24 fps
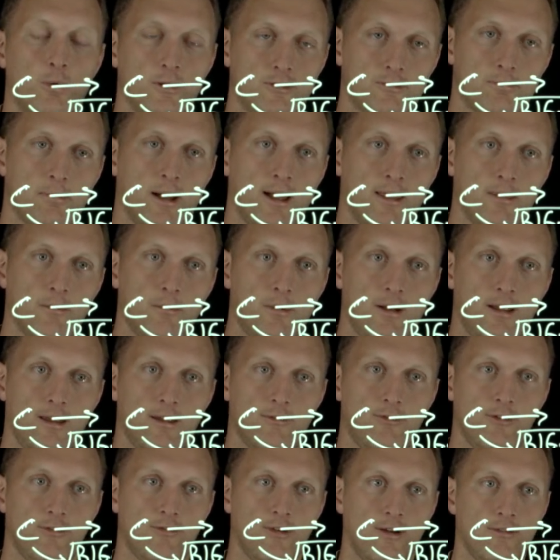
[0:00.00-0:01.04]
which by the way,
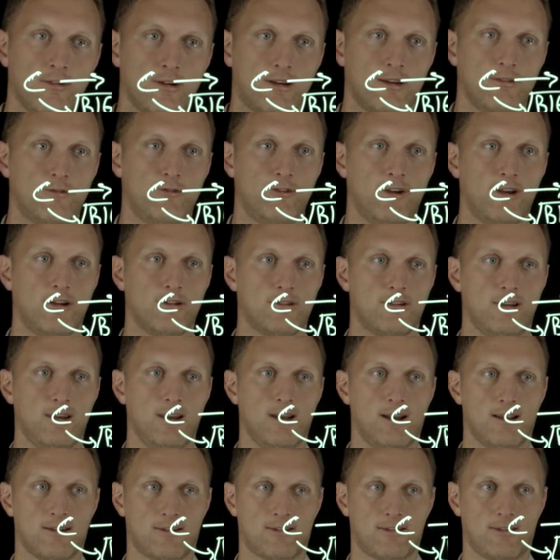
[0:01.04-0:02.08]
if you've ever configured
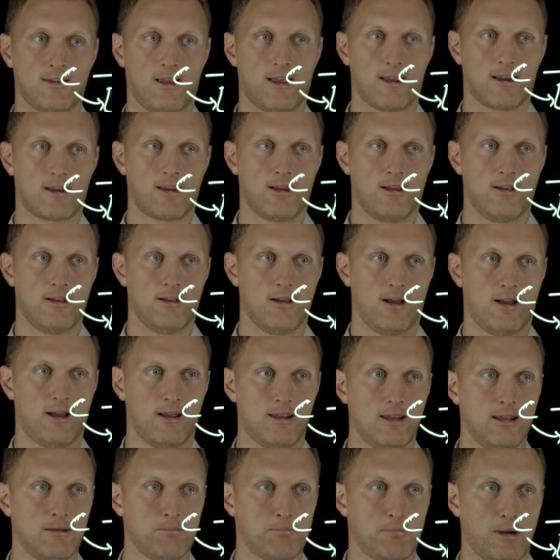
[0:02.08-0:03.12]
DNSSEC
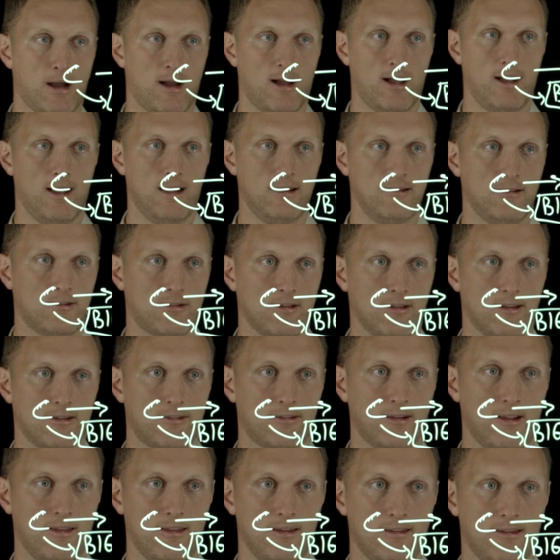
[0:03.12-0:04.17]
uh, in bind, so
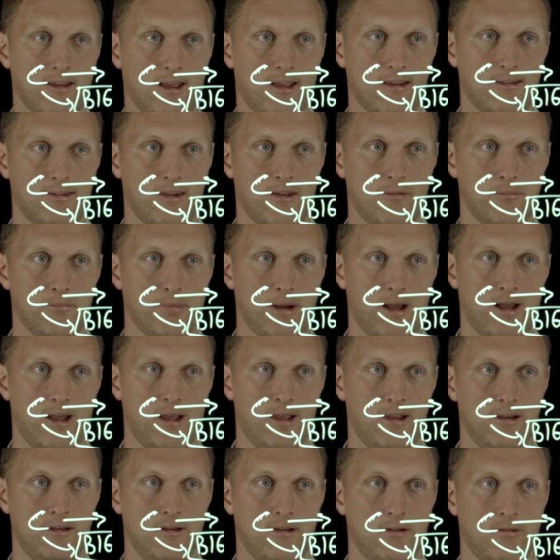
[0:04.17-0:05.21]
let's say these guys have
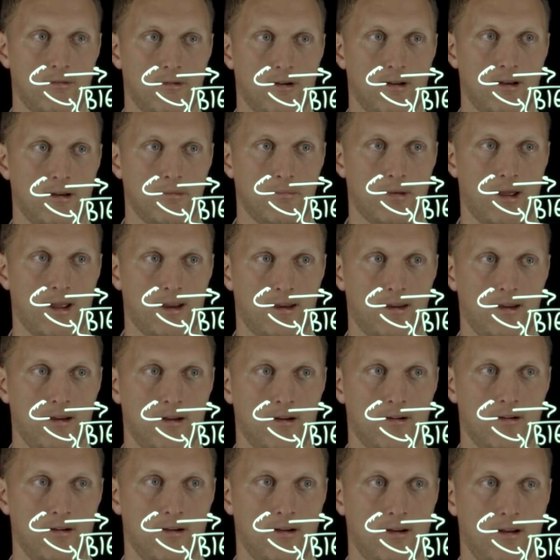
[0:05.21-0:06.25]
bind running back
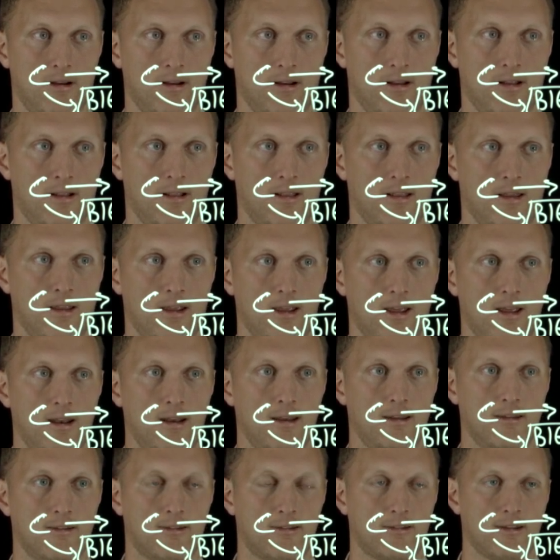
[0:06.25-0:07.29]
here,
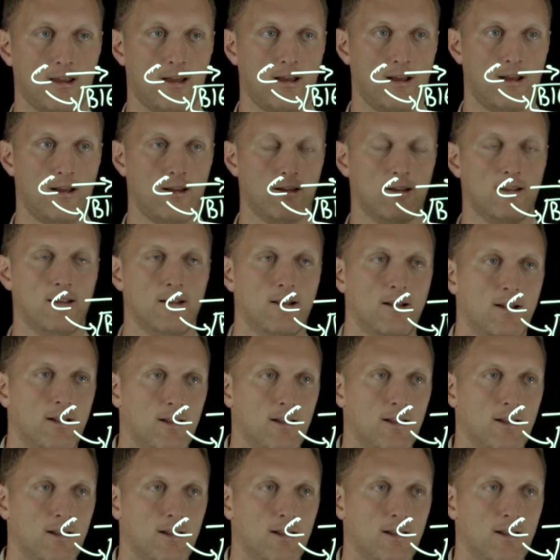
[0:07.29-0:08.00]
it is. Uh,